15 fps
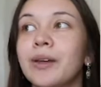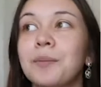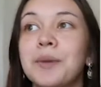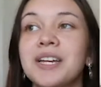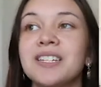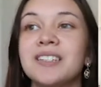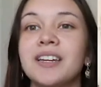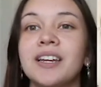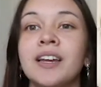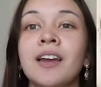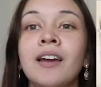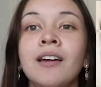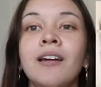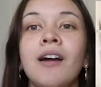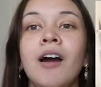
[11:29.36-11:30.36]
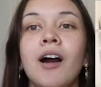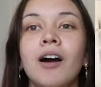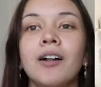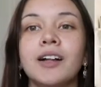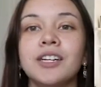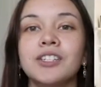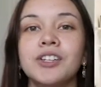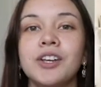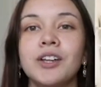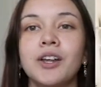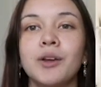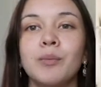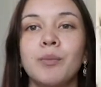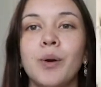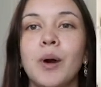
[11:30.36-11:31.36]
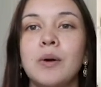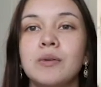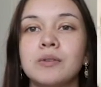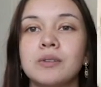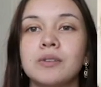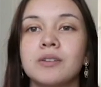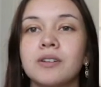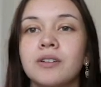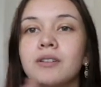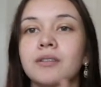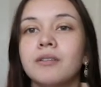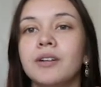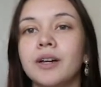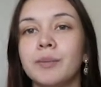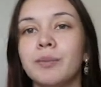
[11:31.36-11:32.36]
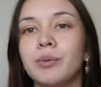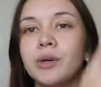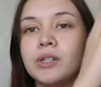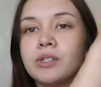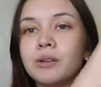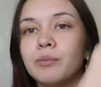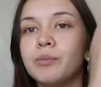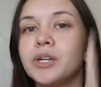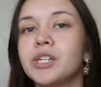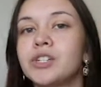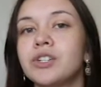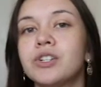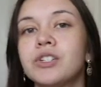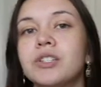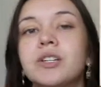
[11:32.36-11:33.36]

amazing. I'll actually put some pictures